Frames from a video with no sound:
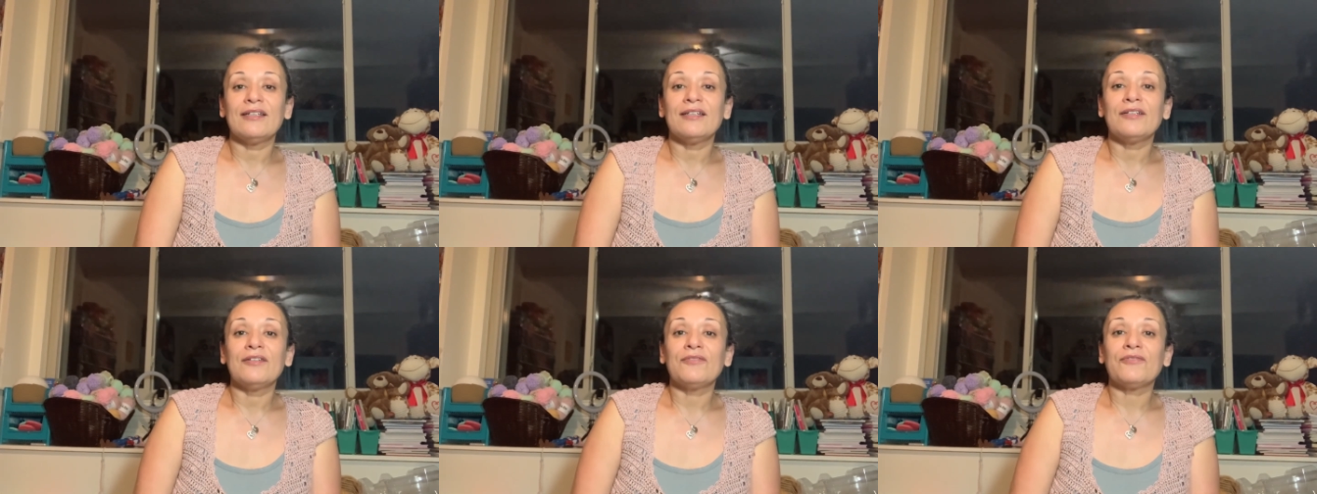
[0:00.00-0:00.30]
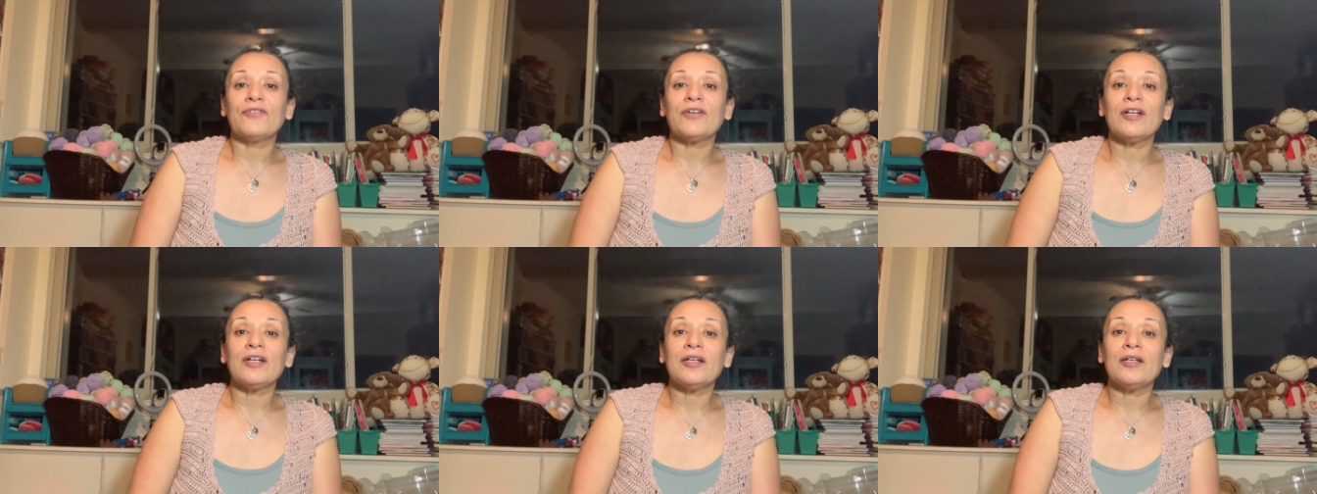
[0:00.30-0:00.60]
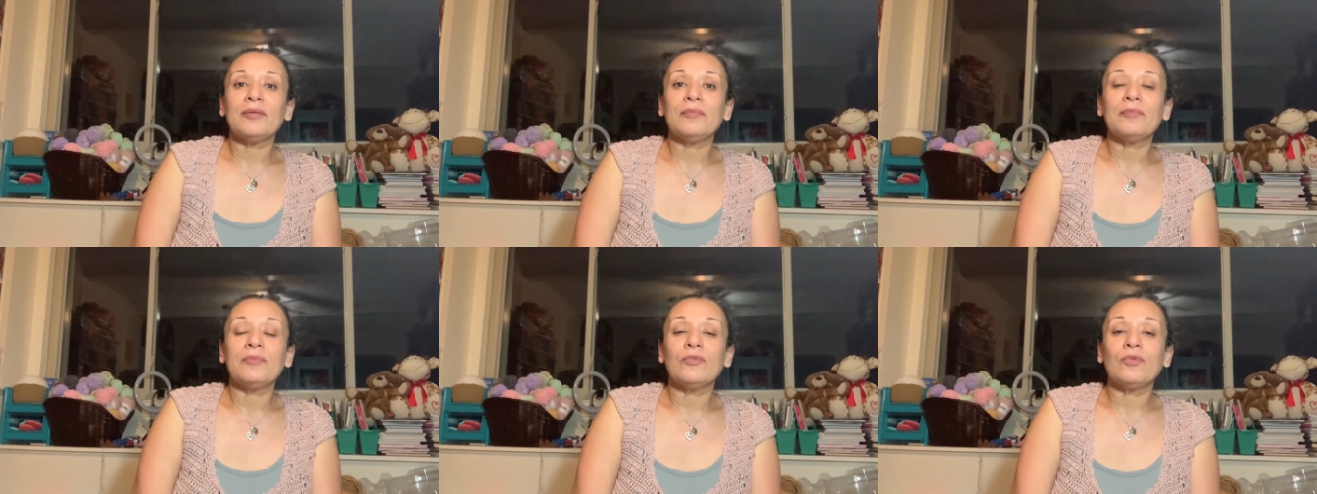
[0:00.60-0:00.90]

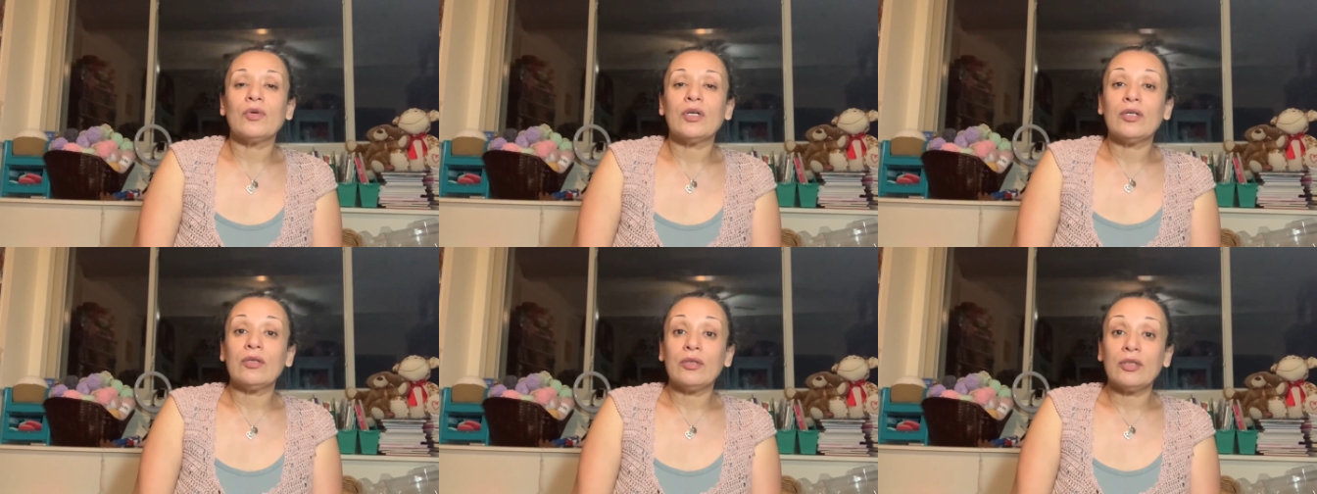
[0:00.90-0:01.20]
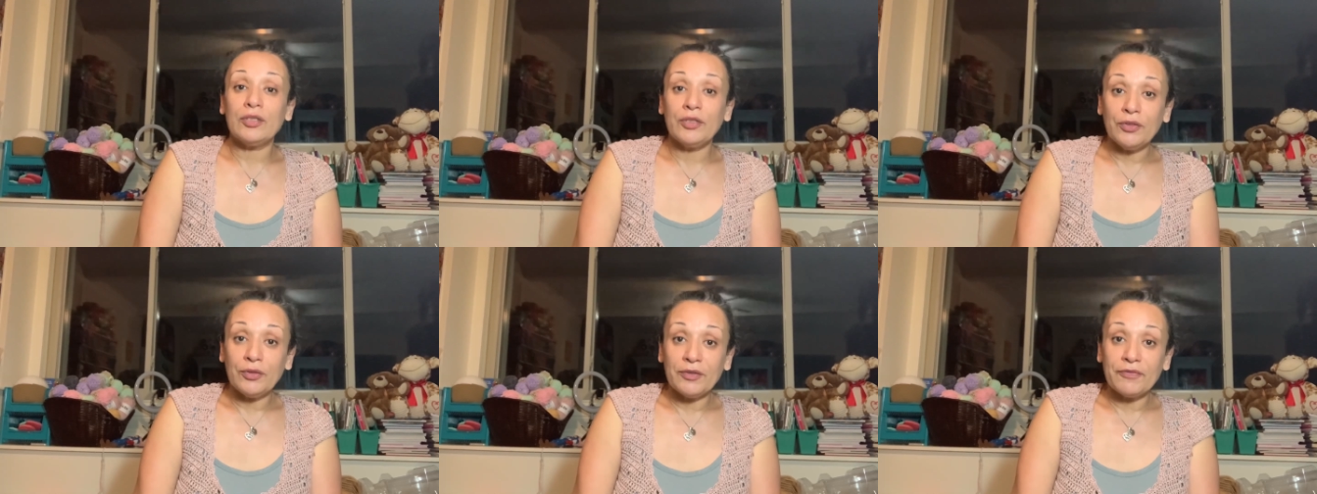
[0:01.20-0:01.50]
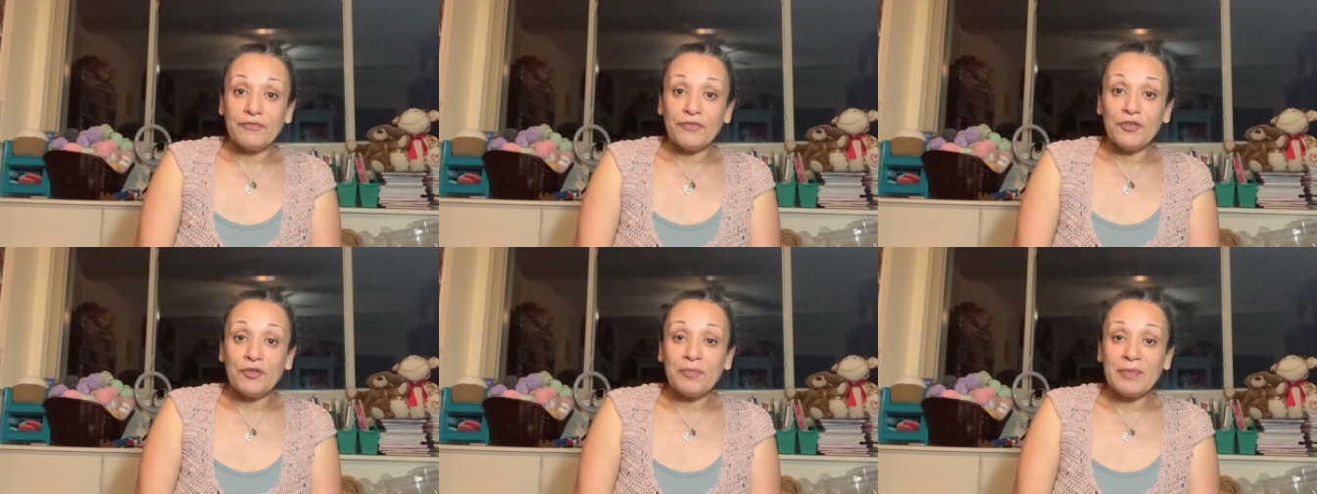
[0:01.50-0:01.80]
from, well, no, a
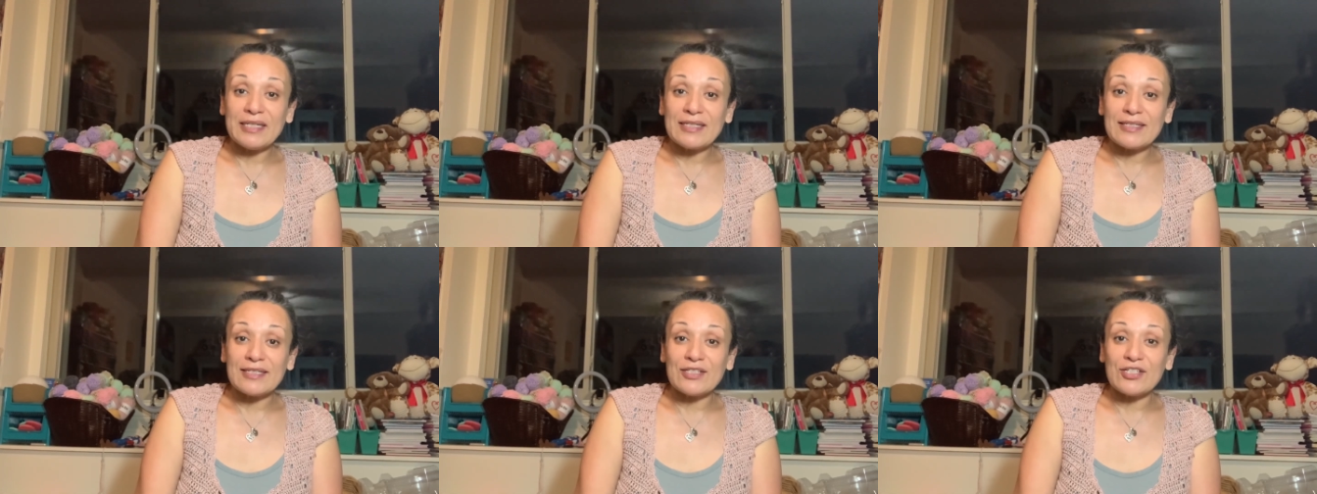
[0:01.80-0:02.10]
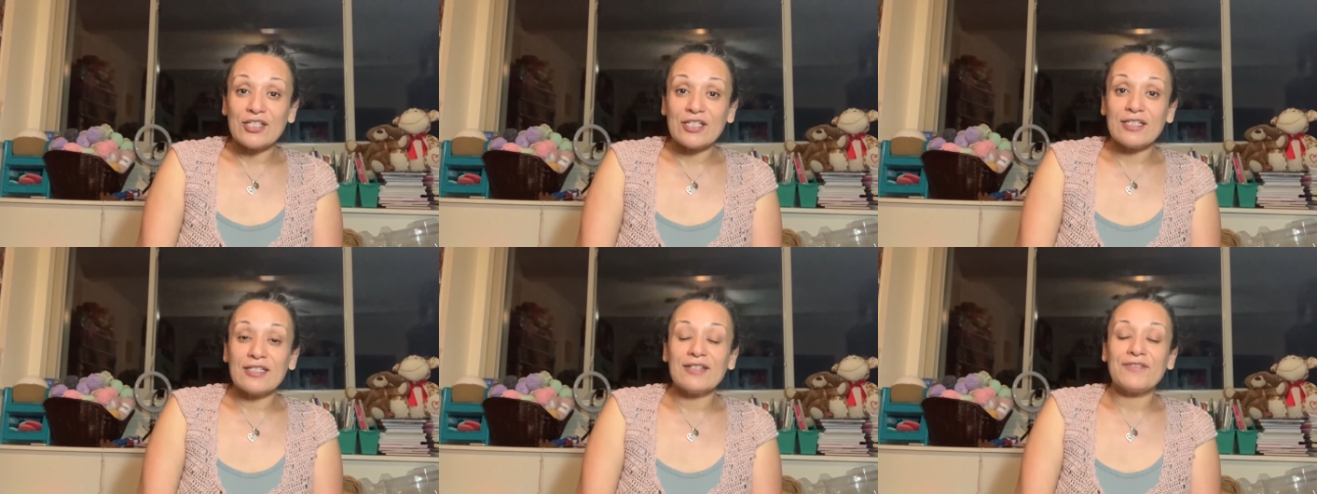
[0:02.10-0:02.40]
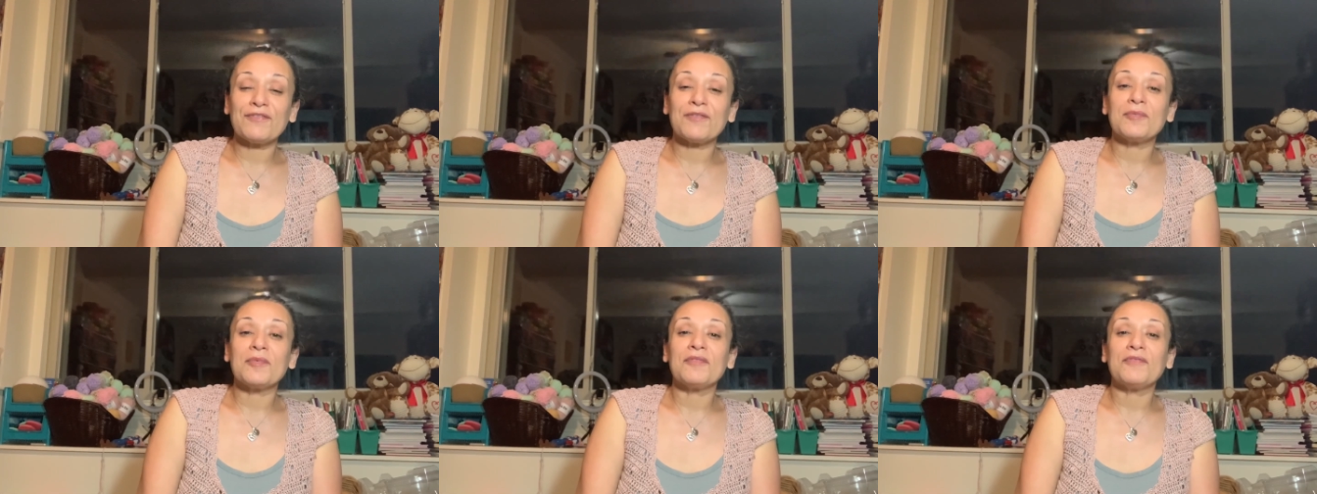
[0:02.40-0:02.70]
few messages
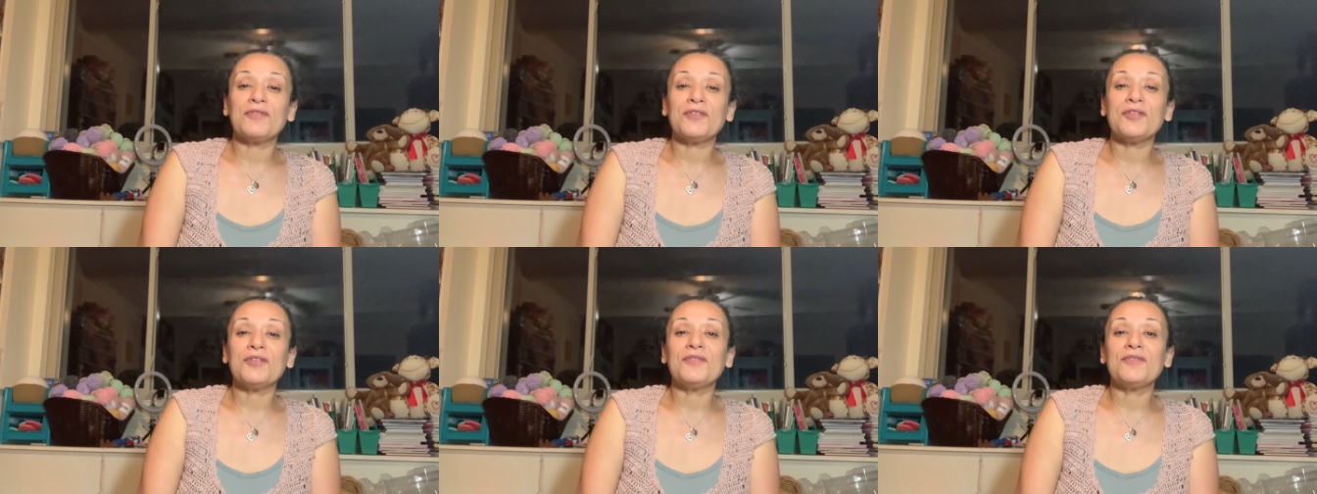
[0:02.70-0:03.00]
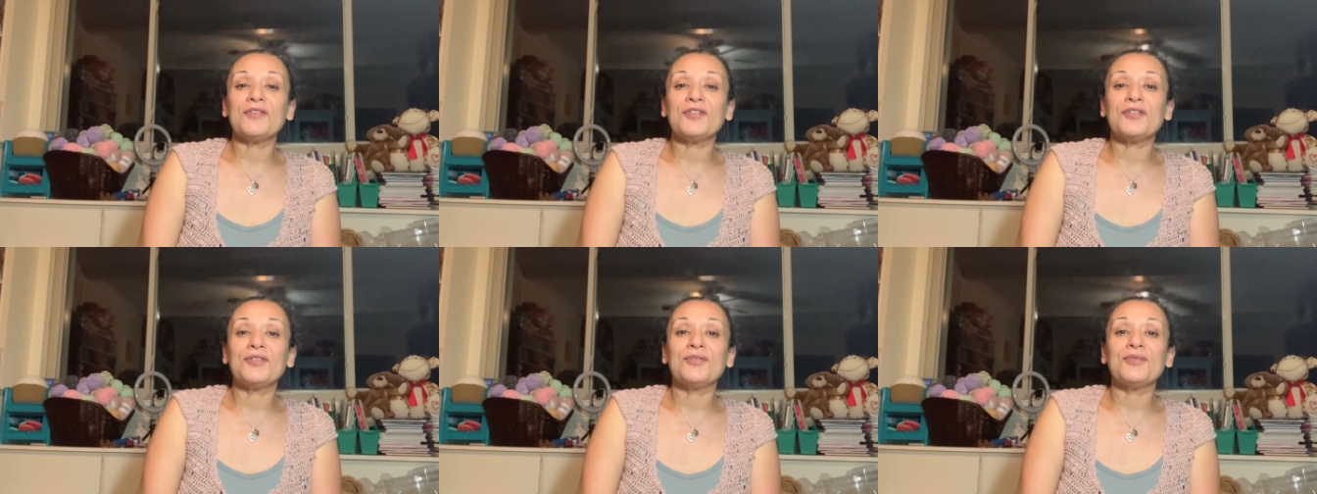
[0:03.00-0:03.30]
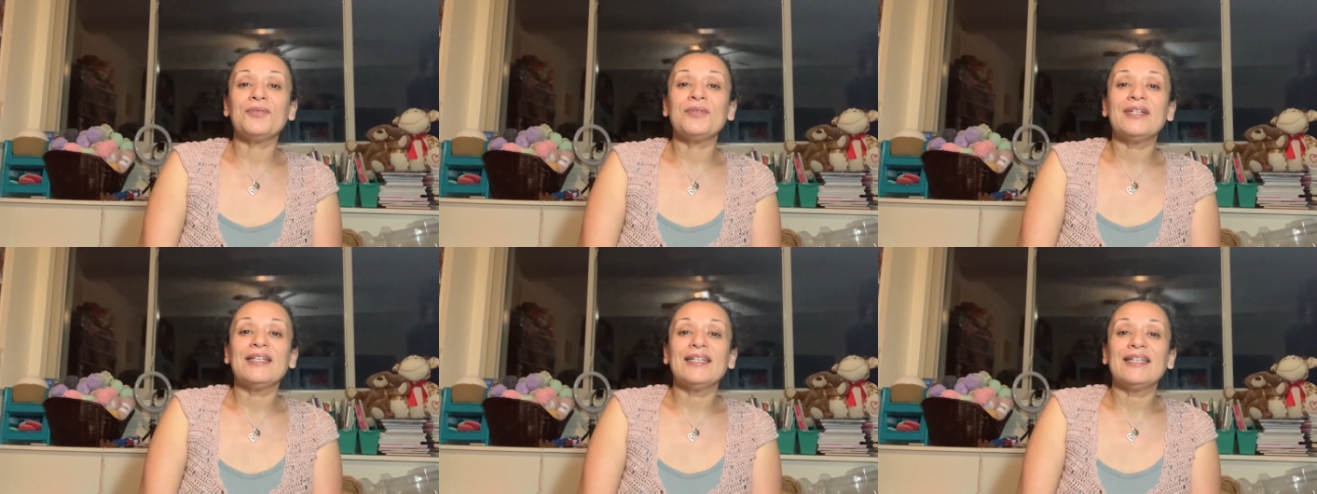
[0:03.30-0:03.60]
from a few of you